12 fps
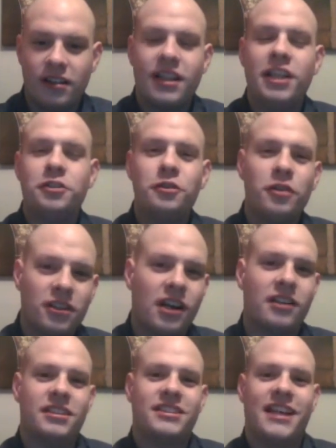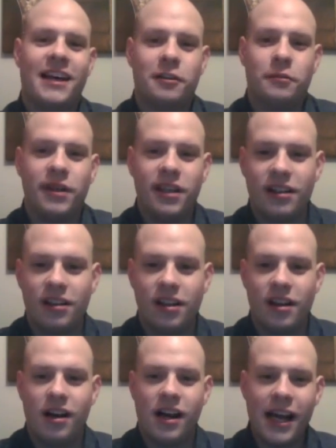They do not understand me.
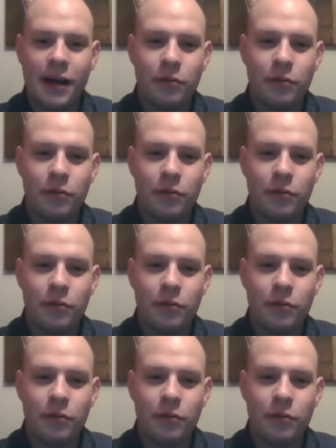I